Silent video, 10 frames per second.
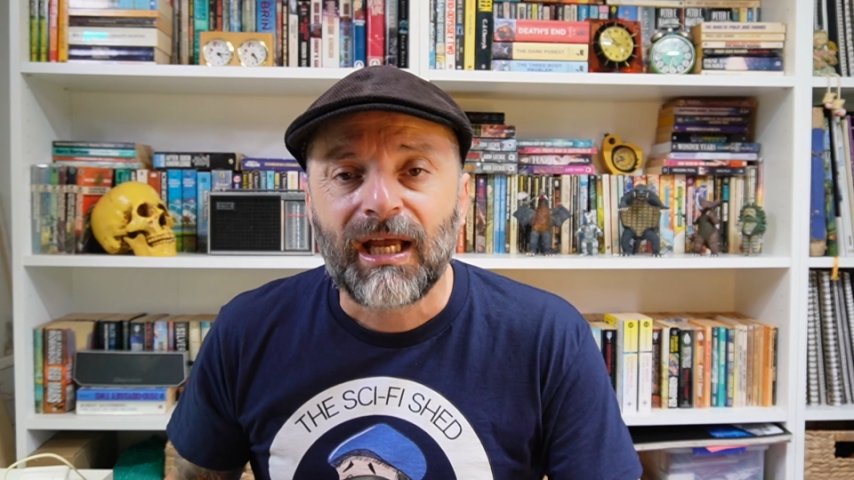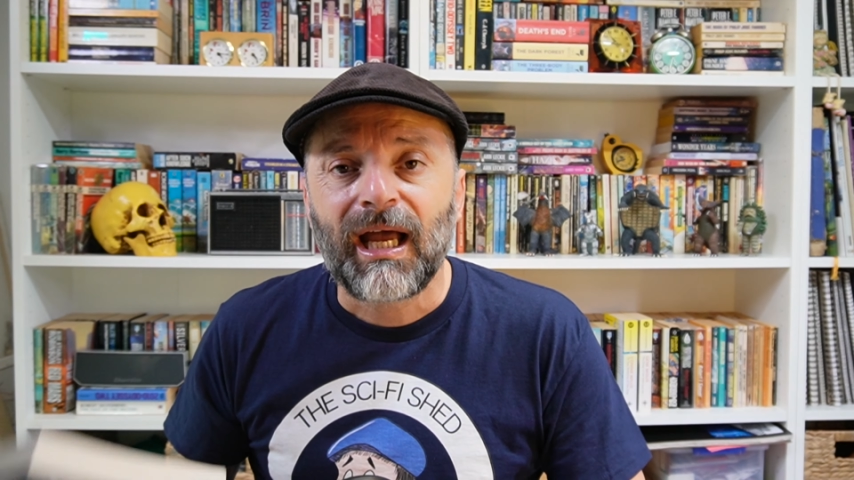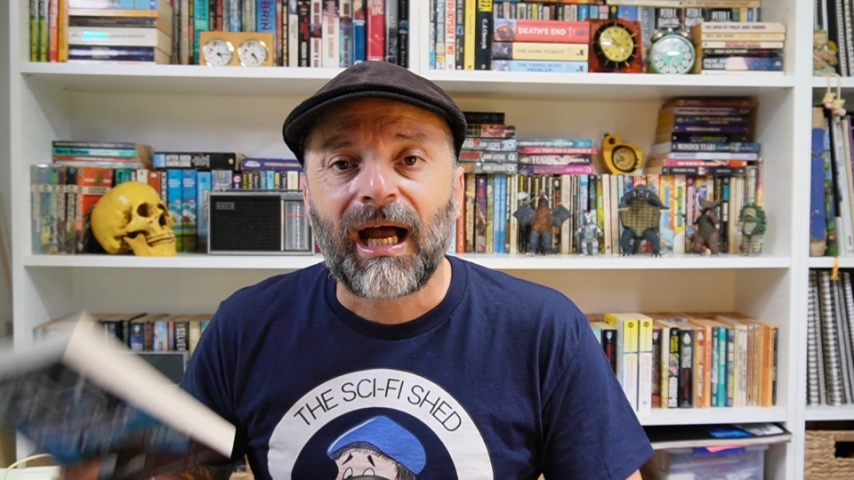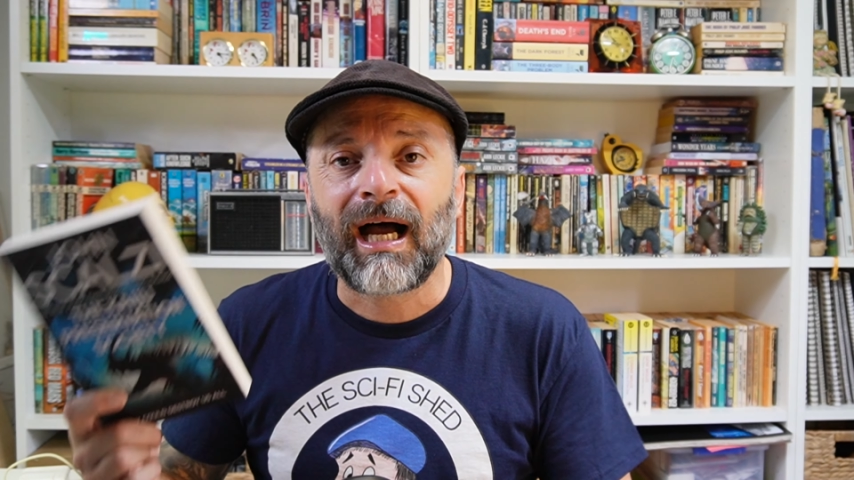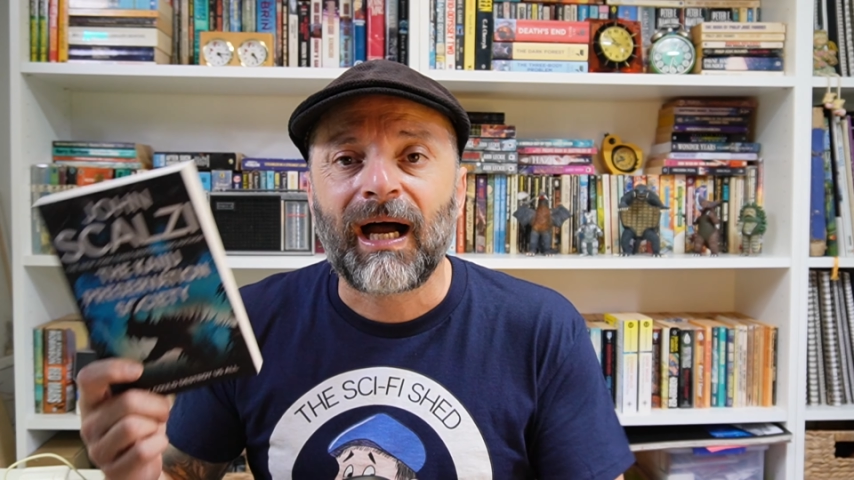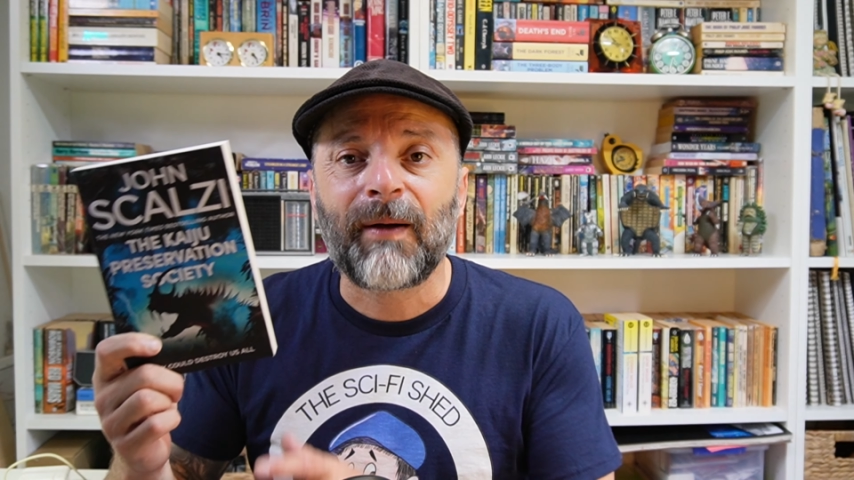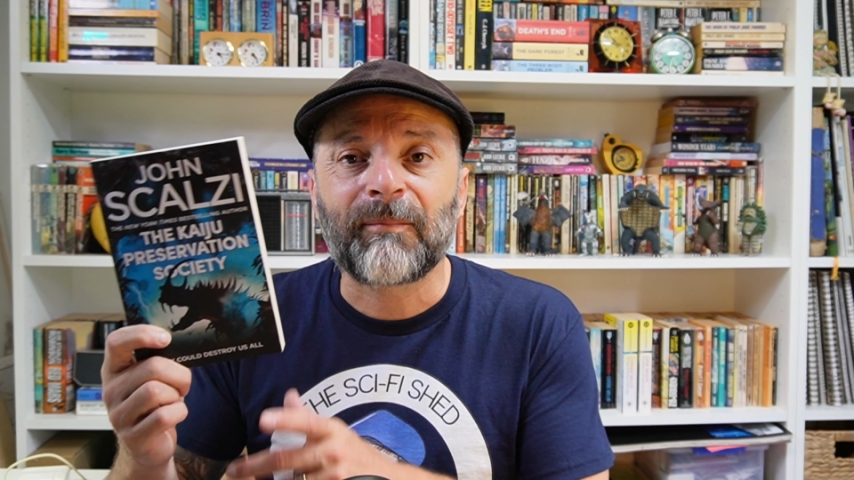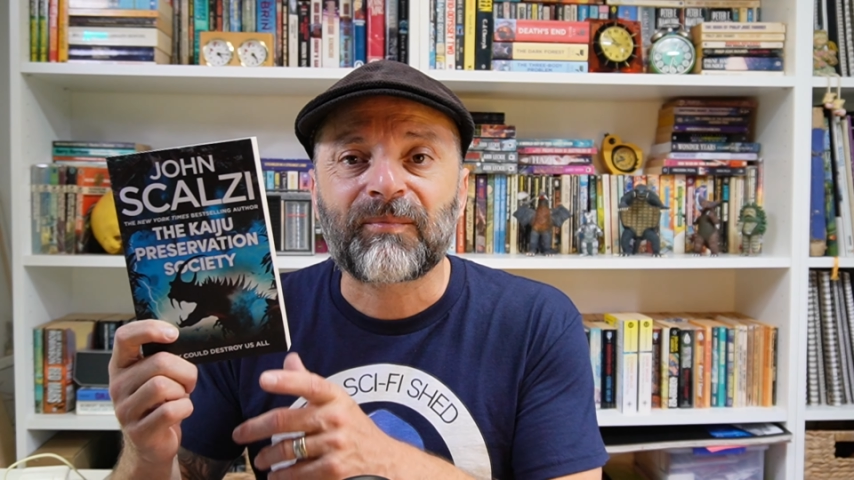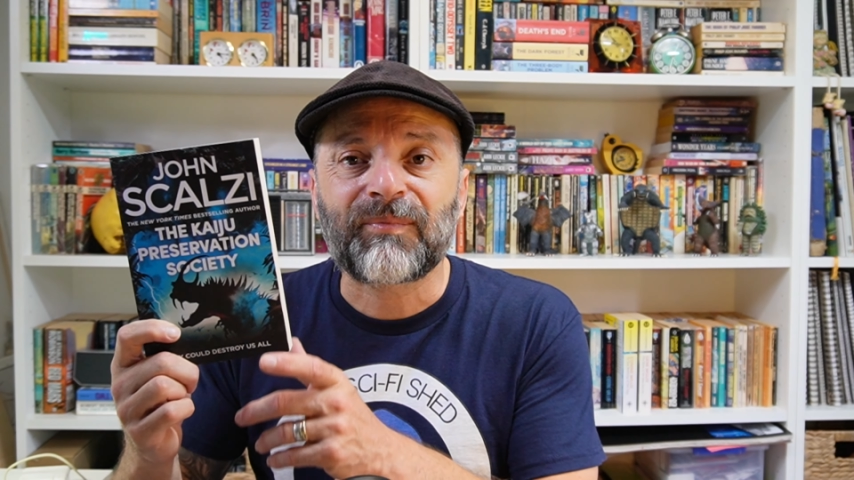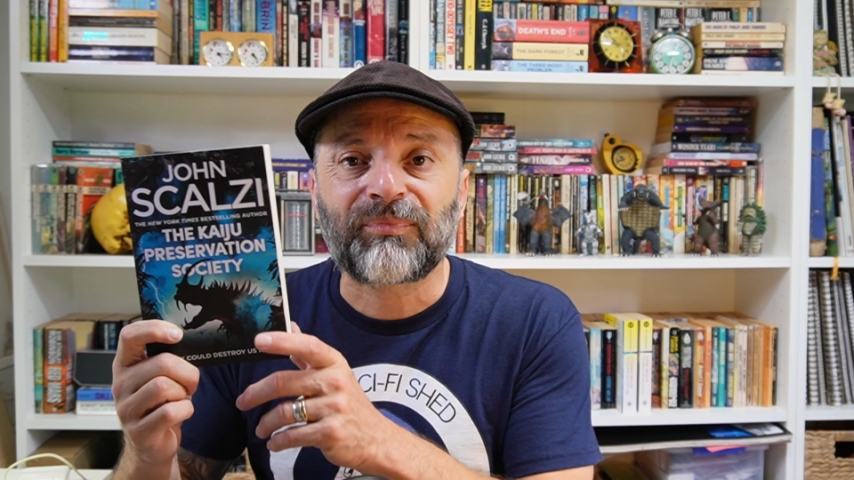
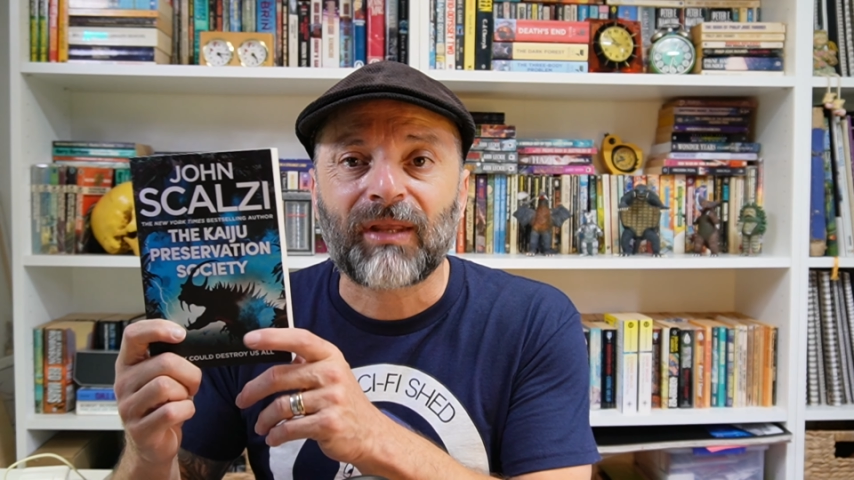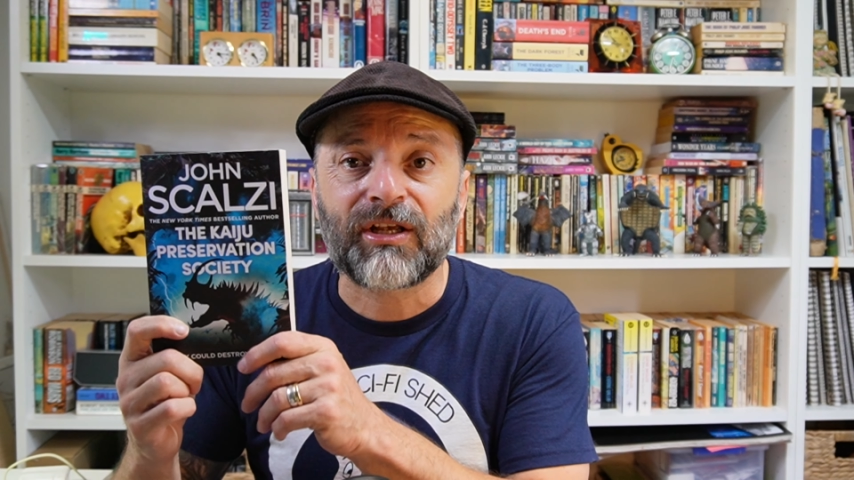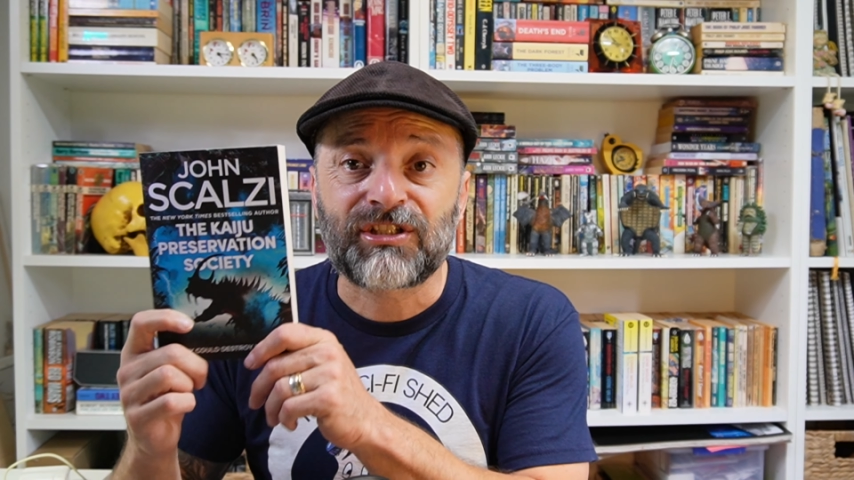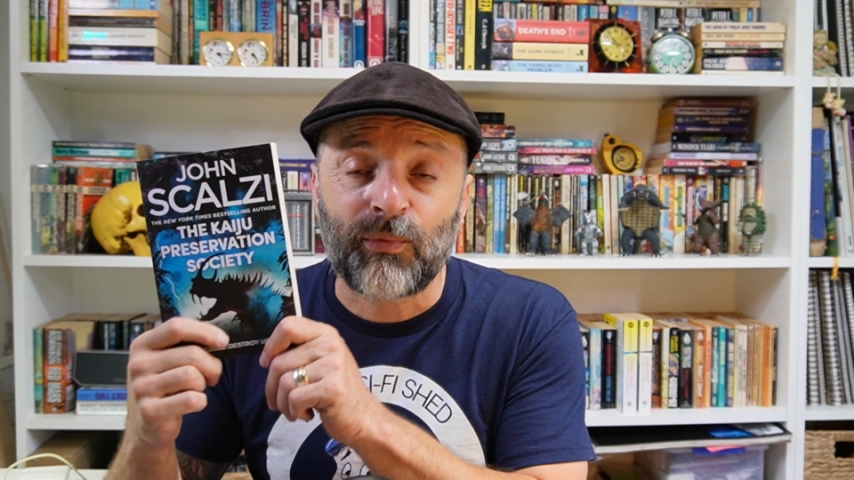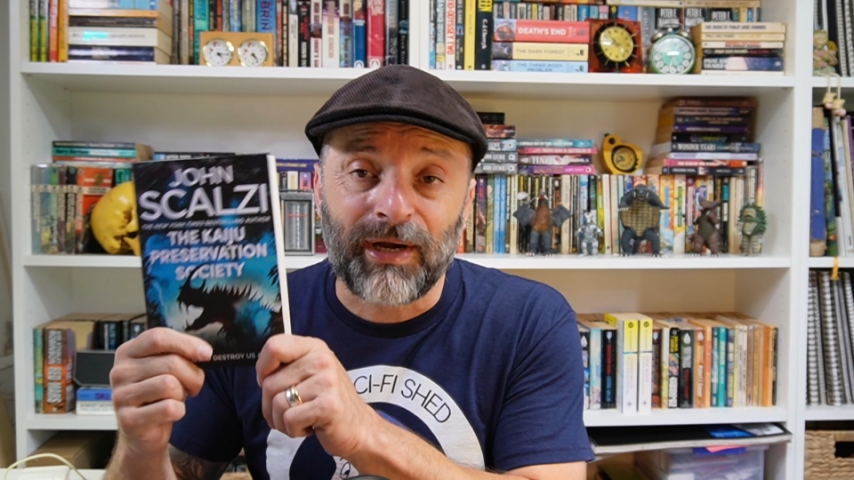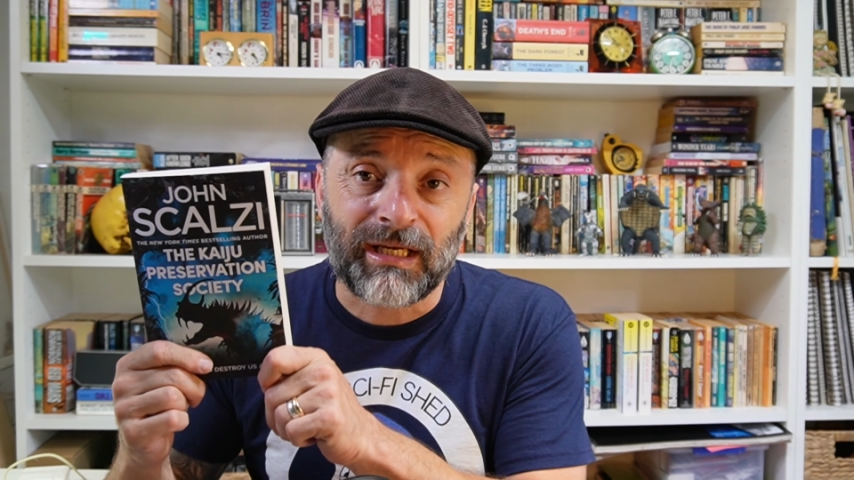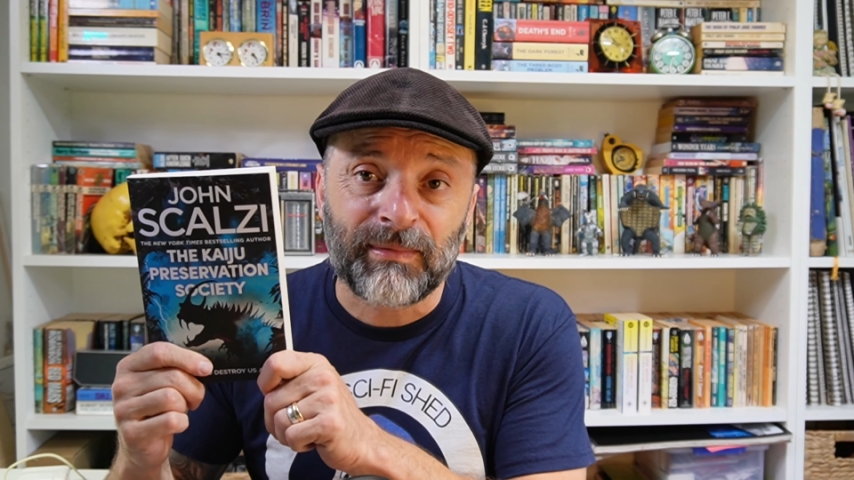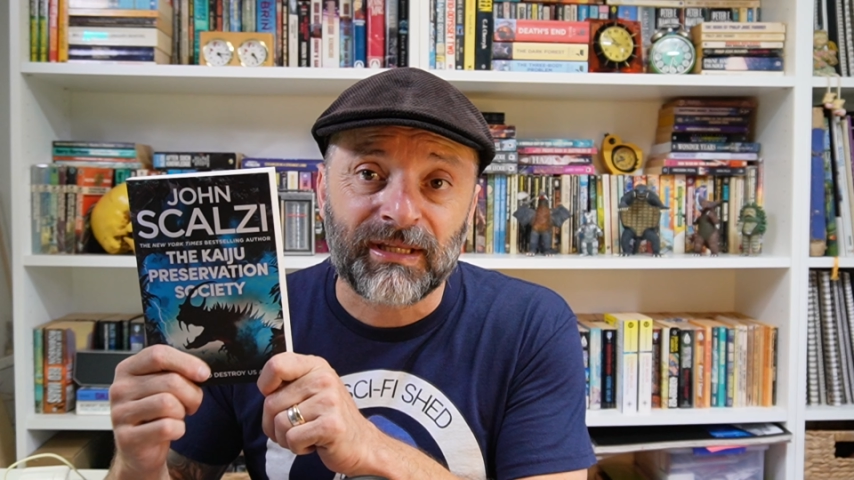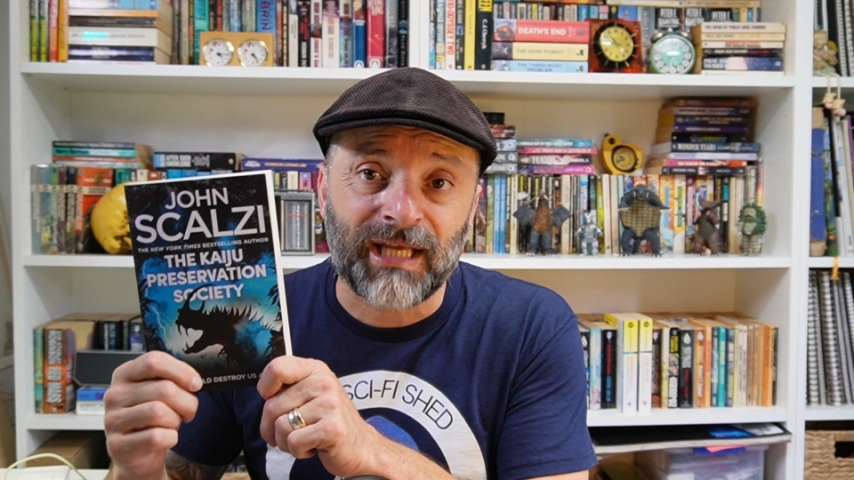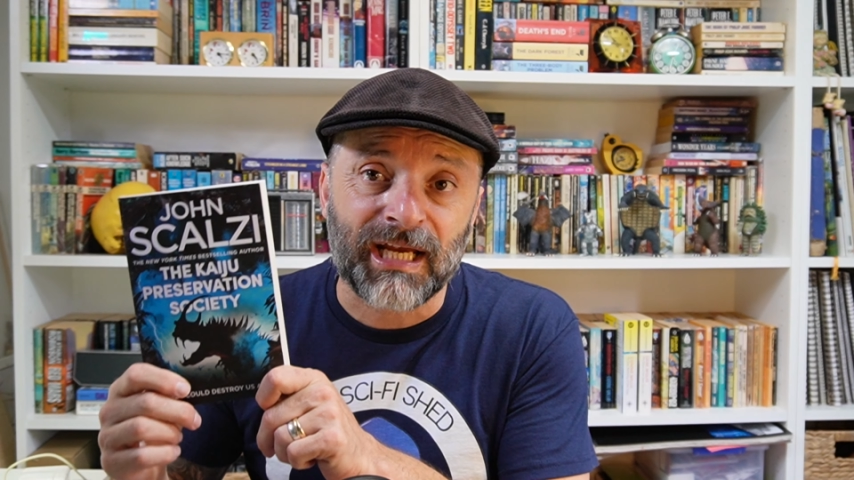So
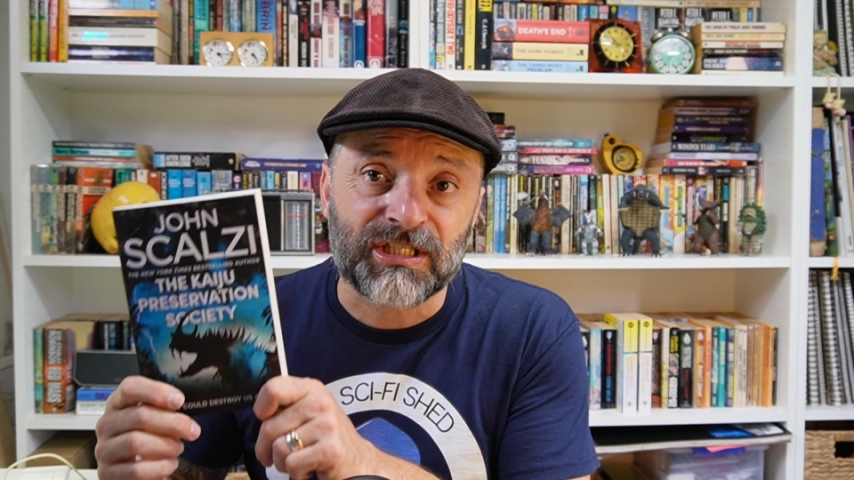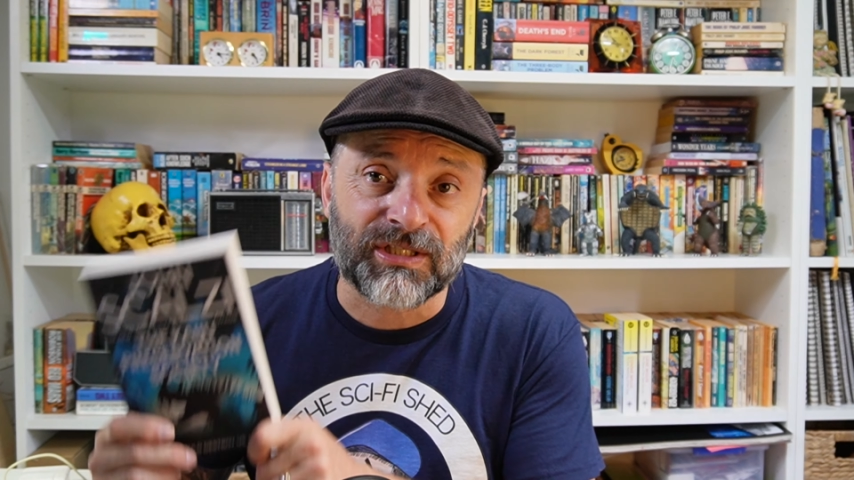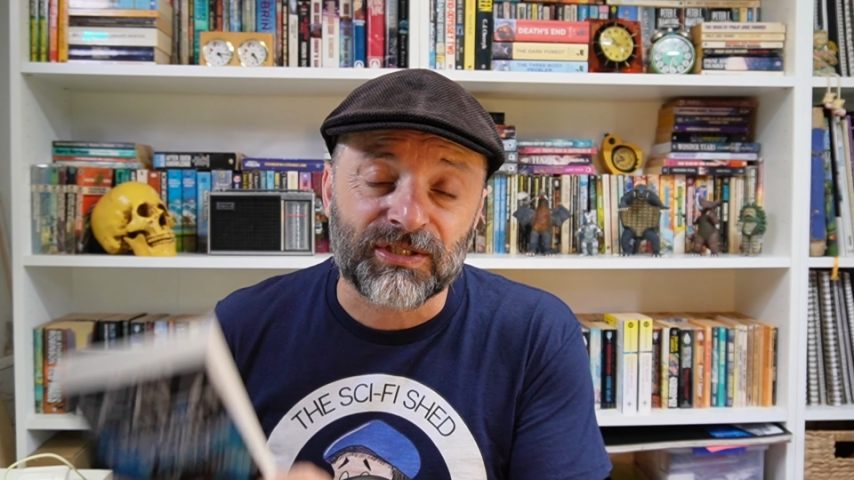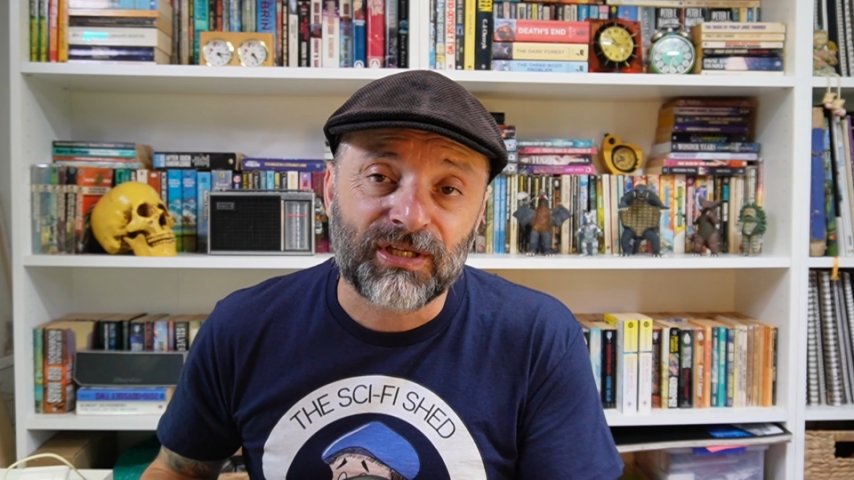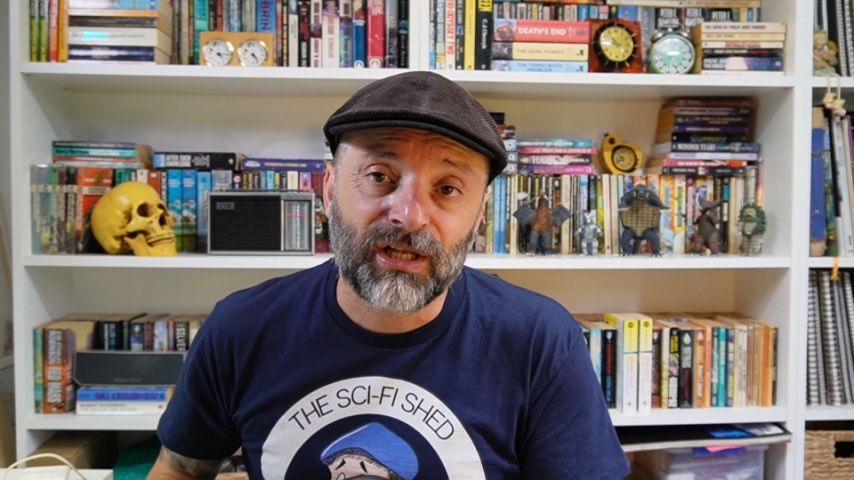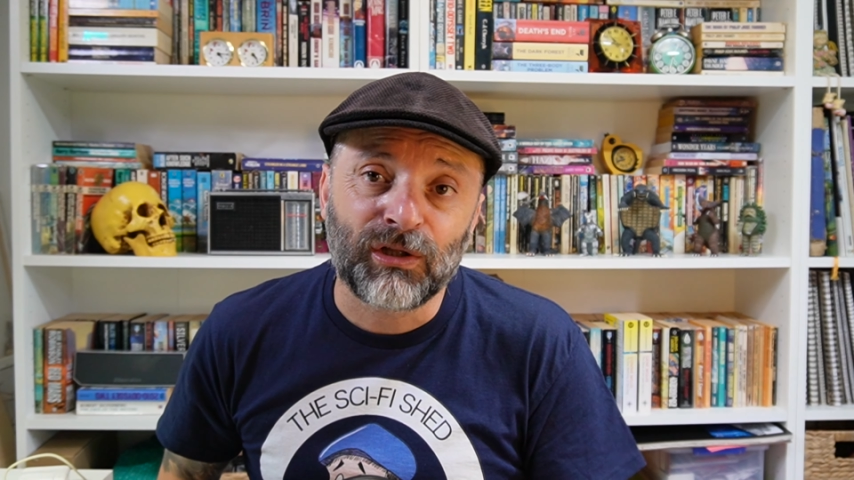recommendations.